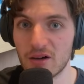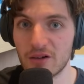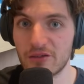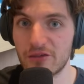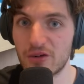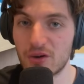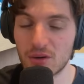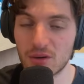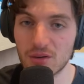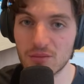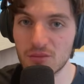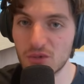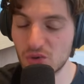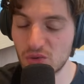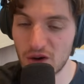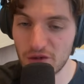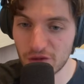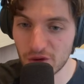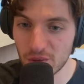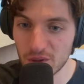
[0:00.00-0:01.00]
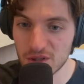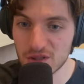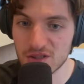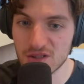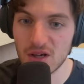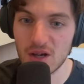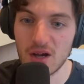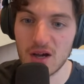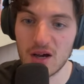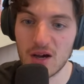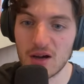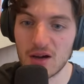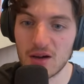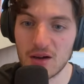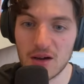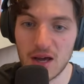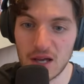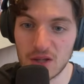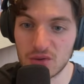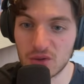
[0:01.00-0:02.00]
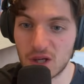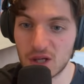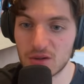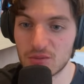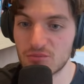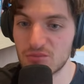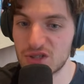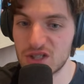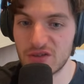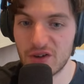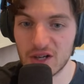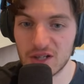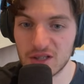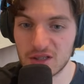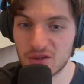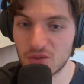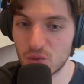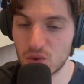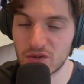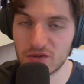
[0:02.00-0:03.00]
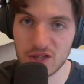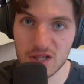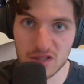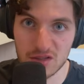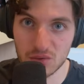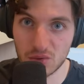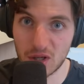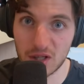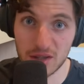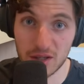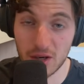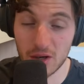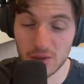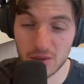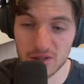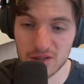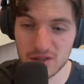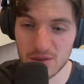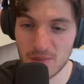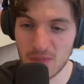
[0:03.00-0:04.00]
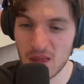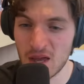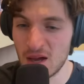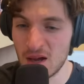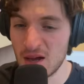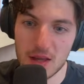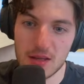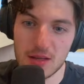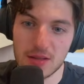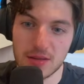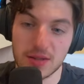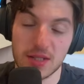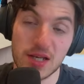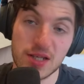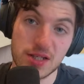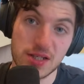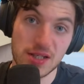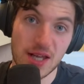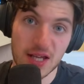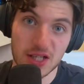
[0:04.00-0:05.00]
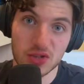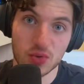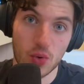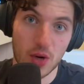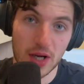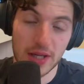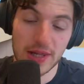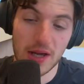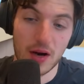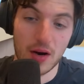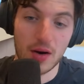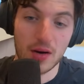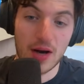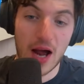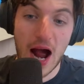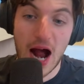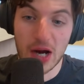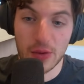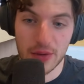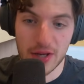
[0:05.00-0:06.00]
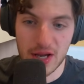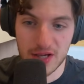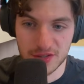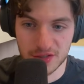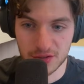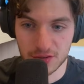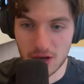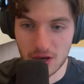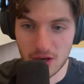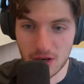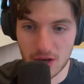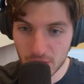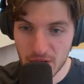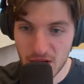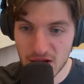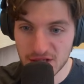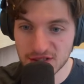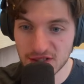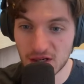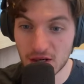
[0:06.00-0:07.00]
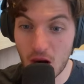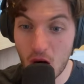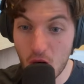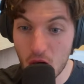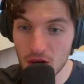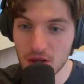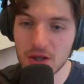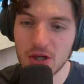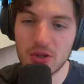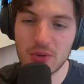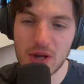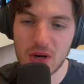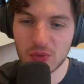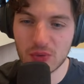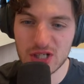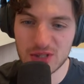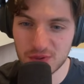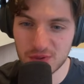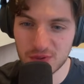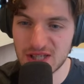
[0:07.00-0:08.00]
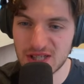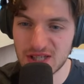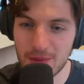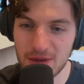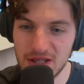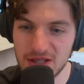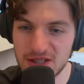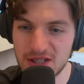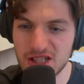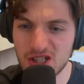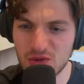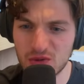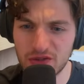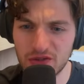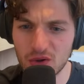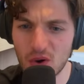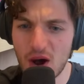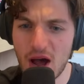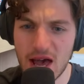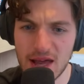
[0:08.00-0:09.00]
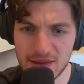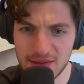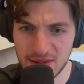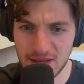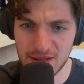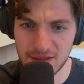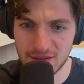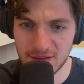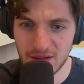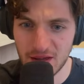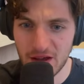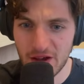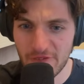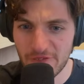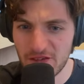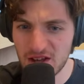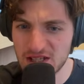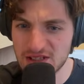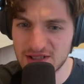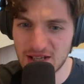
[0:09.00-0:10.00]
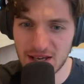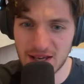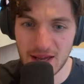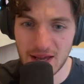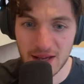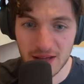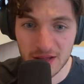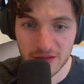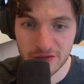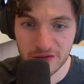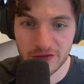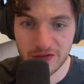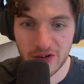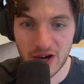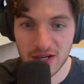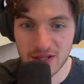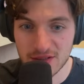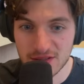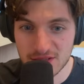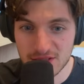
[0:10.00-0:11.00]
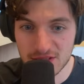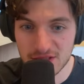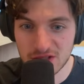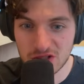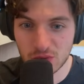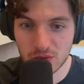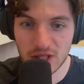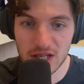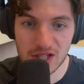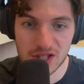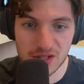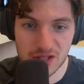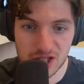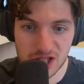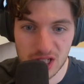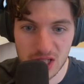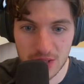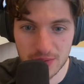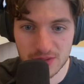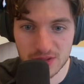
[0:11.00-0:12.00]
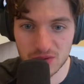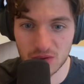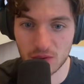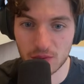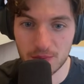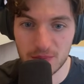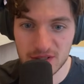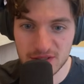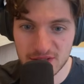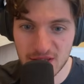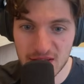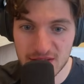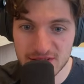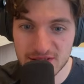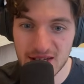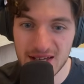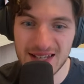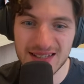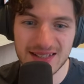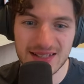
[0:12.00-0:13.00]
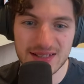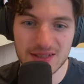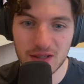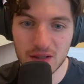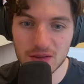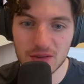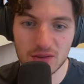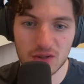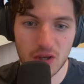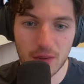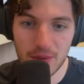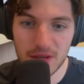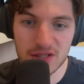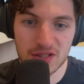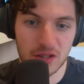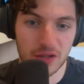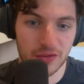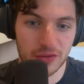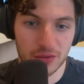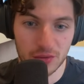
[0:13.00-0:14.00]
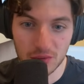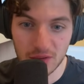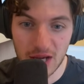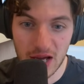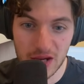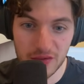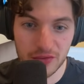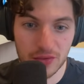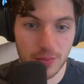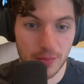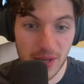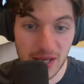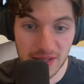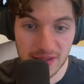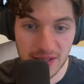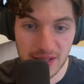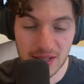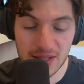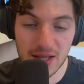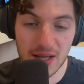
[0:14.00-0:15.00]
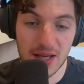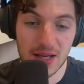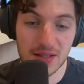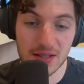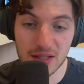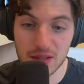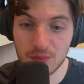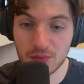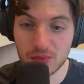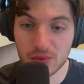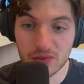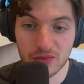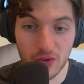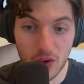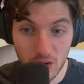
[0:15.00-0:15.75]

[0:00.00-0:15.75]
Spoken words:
for reference, and you can divide it with these 2 categories. Then the next one are areas. So areas are ongoing responsibilities with no end date. Things like health, finances, relationships, your business. These are the domains of your life you maintain and improve